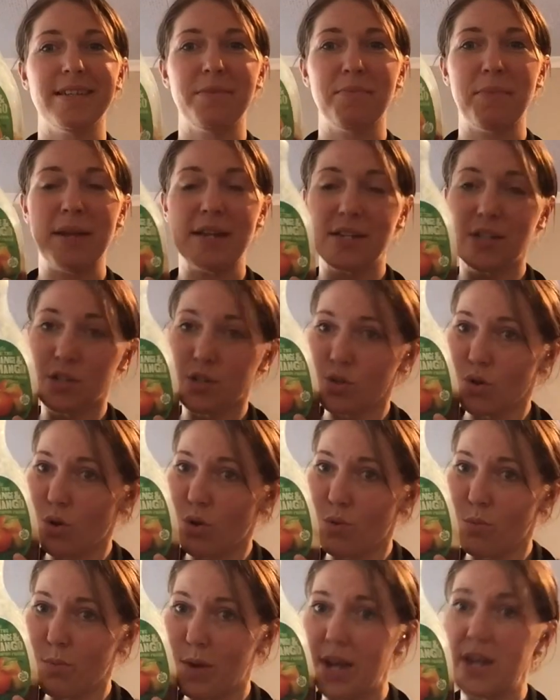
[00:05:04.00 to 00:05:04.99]
it makes
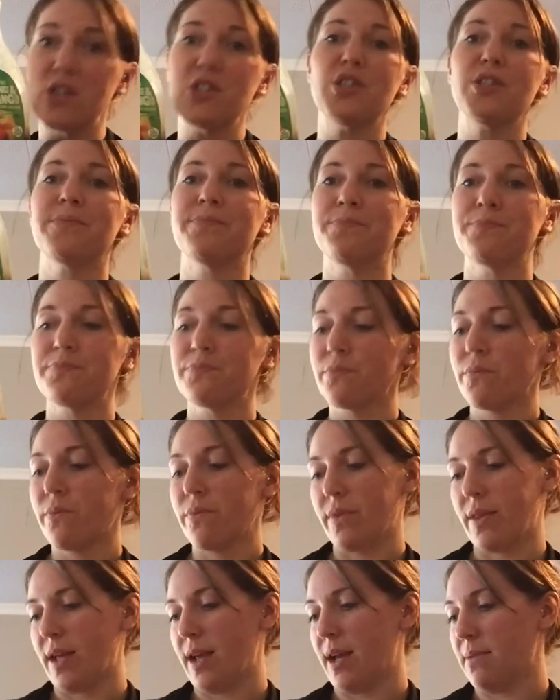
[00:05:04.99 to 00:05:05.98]
so much.
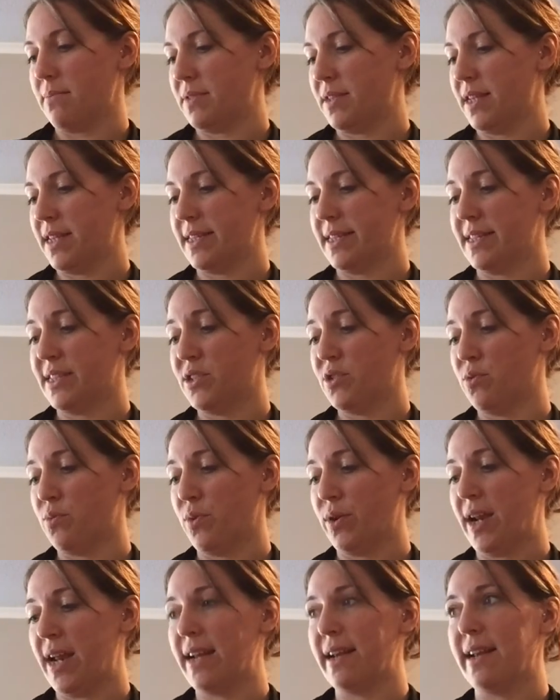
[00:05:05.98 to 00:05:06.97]
So this is a
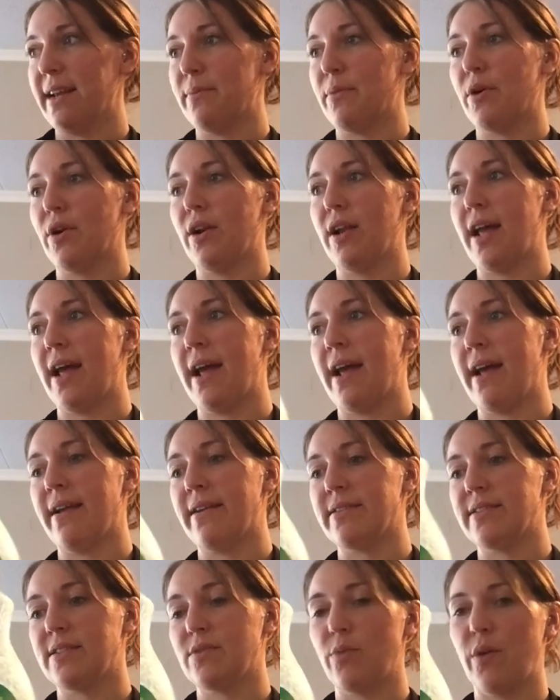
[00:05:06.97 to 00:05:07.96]
2.8 litre bottle,
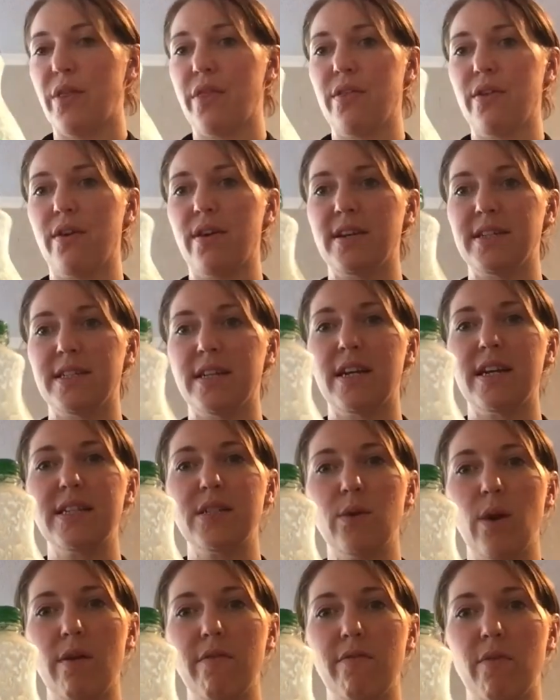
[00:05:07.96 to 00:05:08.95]
and because it gets
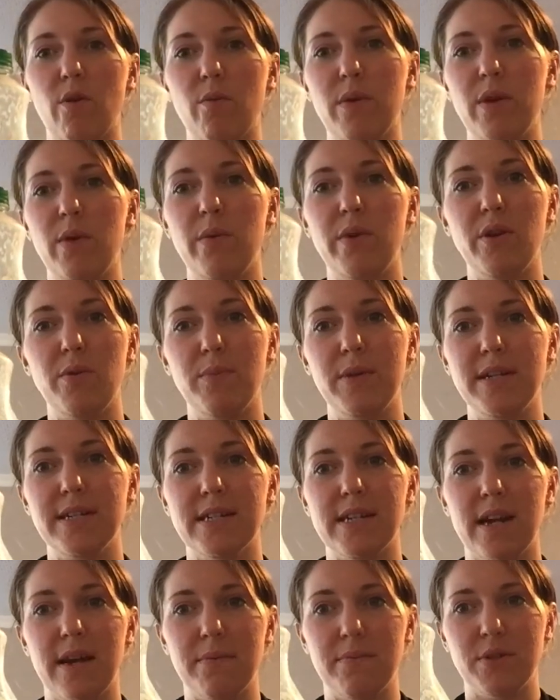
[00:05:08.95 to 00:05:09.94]
quite foamy when you blend
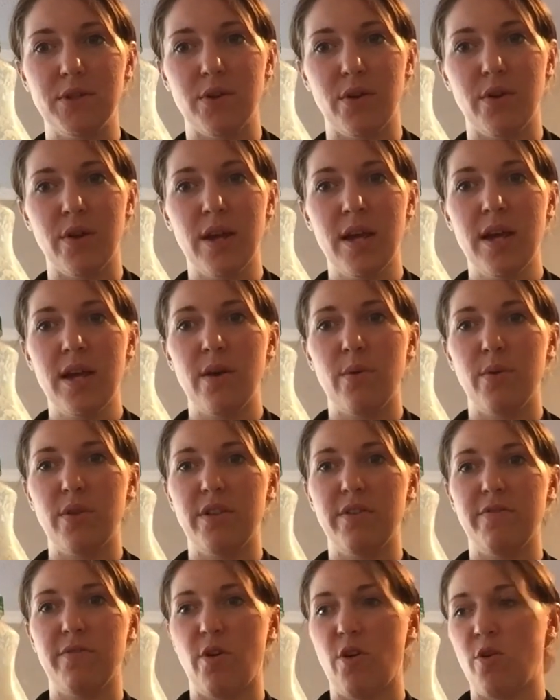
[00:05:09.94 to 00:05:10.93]
it up, so with
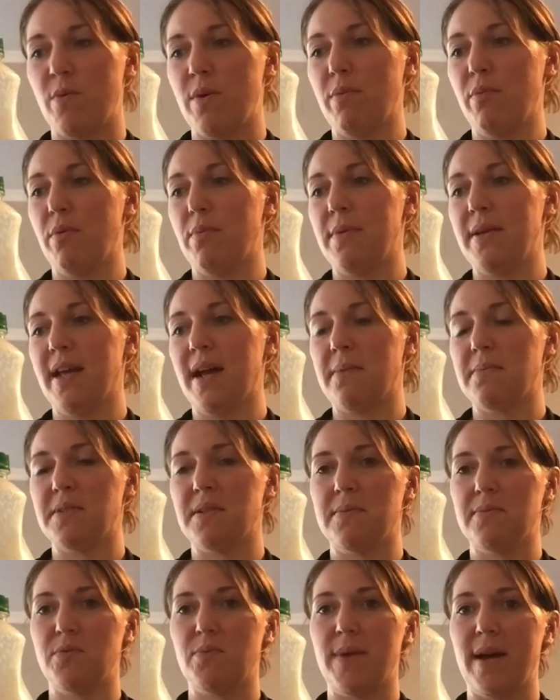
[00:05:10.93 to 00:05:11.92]
the foam it probably comes
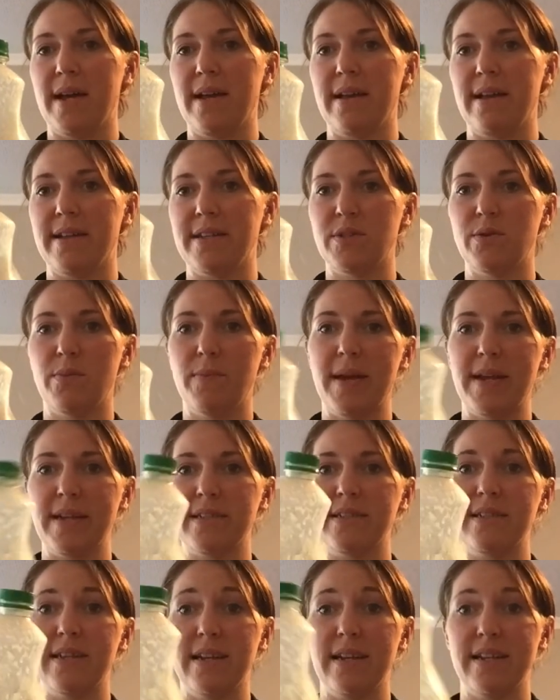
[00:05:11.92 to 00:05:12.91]
up to about here, so it
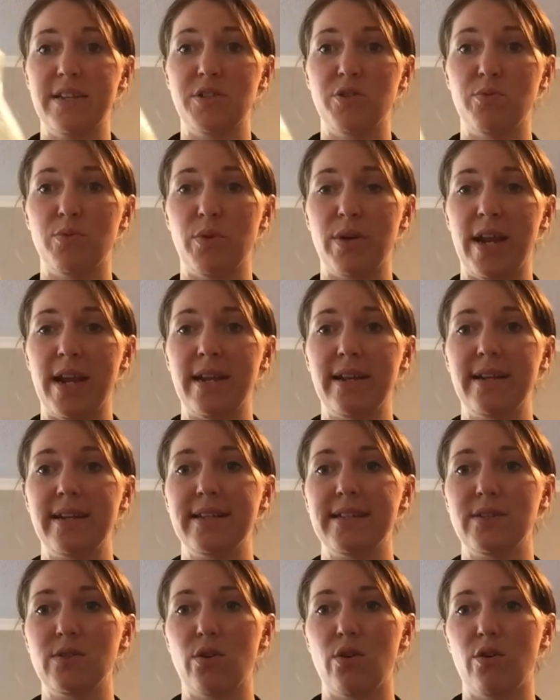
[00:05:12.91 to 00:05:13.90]
makes nearly 2.8
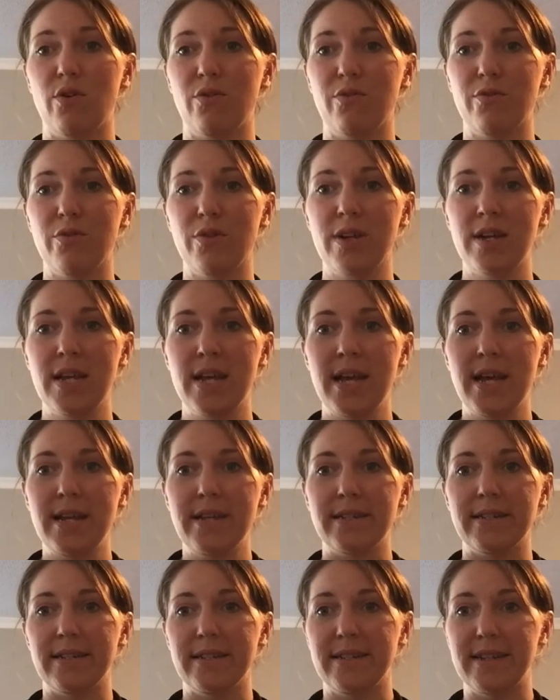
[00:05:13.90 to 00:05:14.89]
litres of
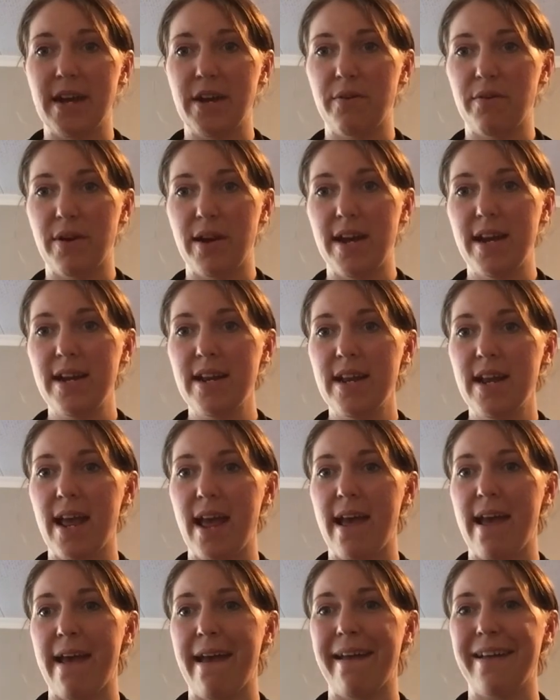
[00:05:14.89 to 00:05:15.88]
Gatorade.
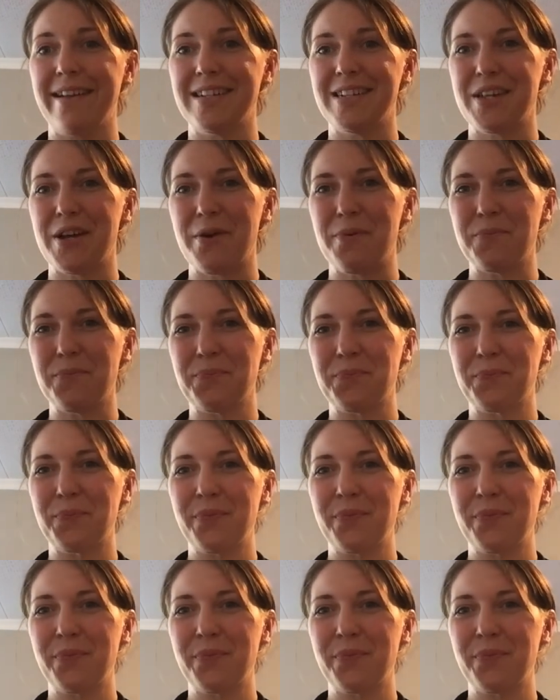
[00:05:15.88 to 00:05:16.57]
And